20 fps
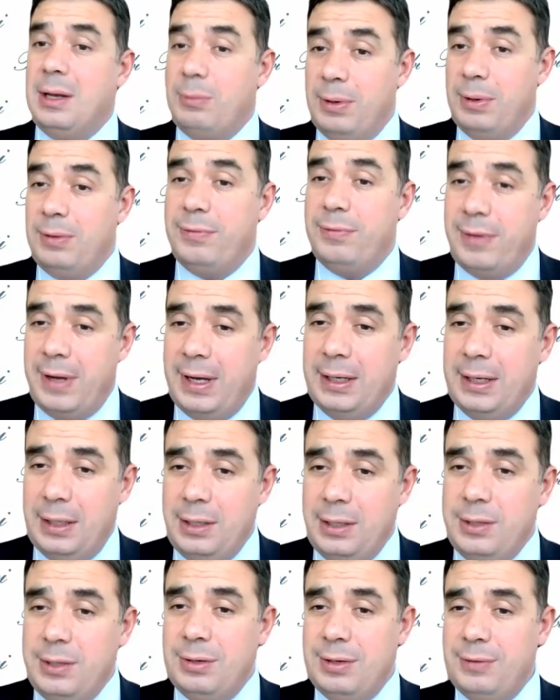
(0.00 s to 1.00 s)
that will
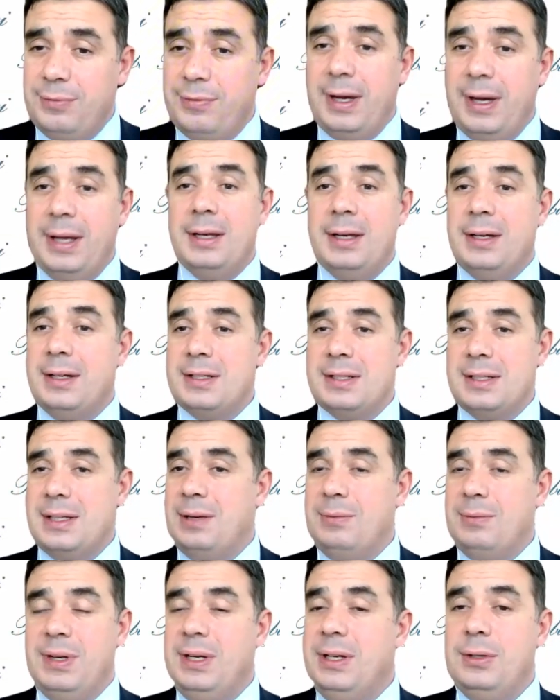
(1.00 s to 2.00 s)
finally unify,
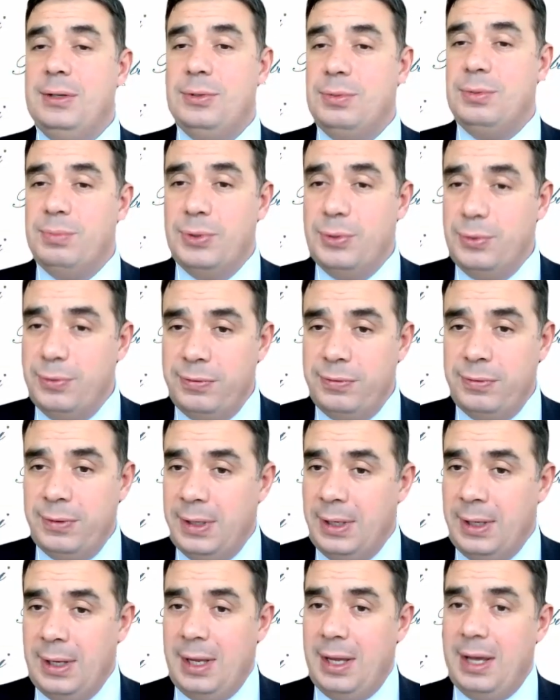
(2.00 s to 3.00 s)
understand we need to move
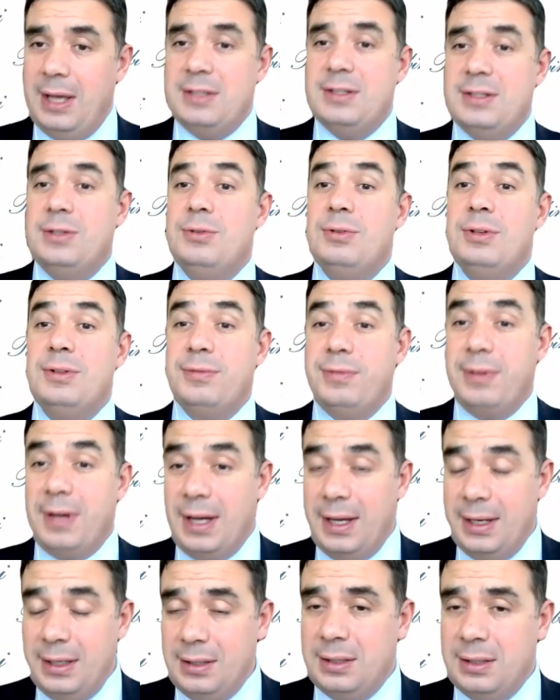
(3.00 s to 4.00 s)
as a
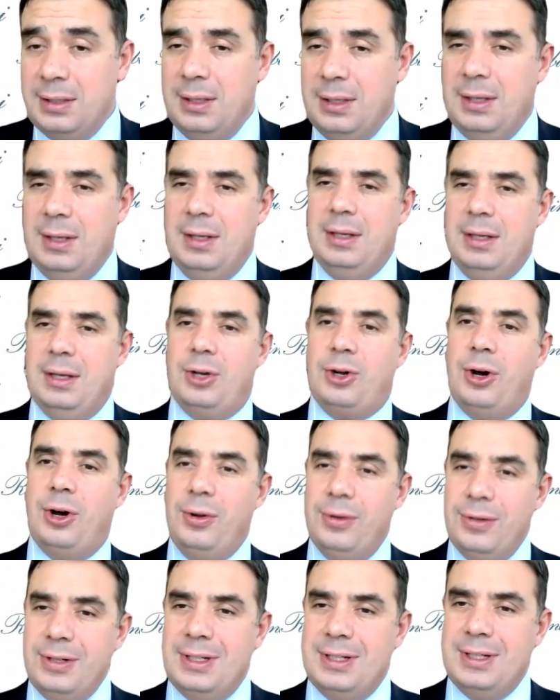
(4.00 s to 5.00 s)
unified
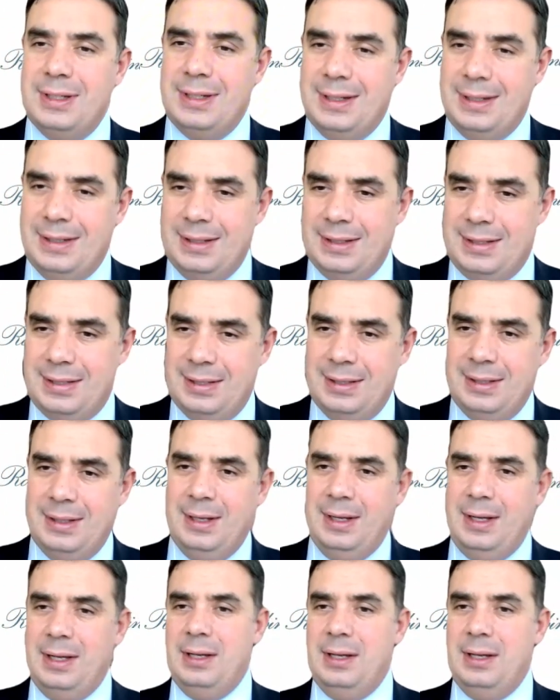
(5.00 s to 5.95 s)
continent.